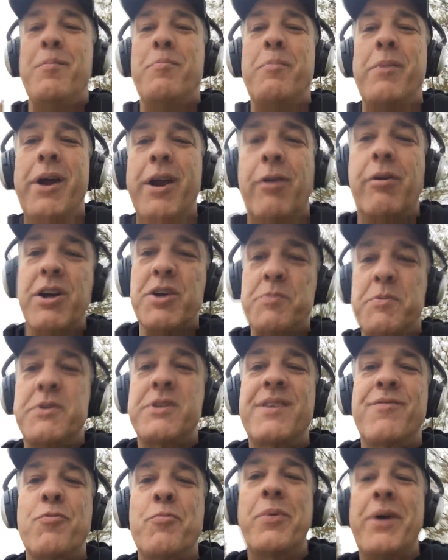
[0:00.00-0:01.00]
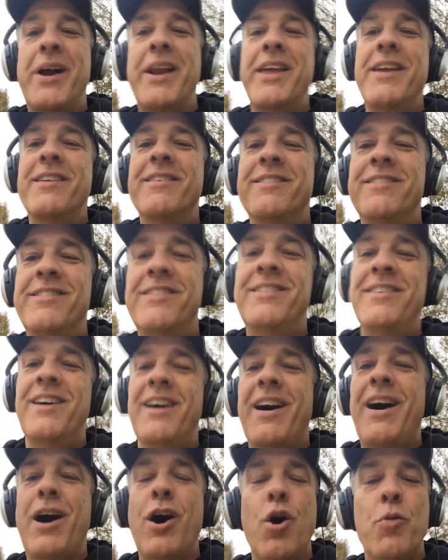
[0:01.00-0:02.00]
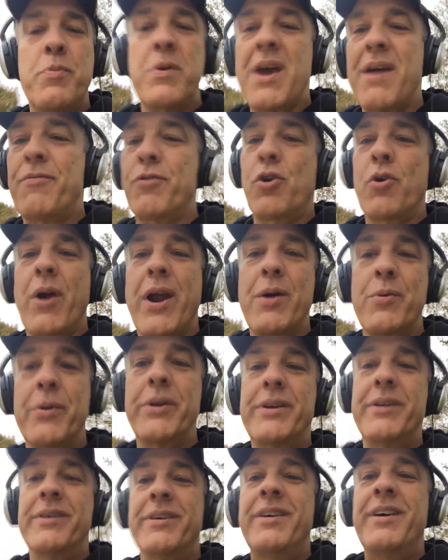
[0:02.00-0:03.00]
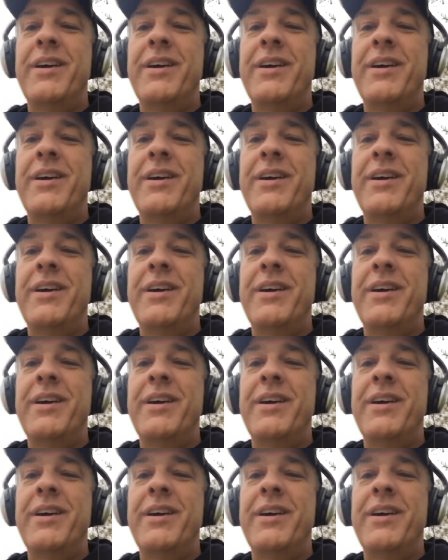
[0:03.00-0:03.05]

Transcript: Merry Christmas, everybody. I hope you have a great one.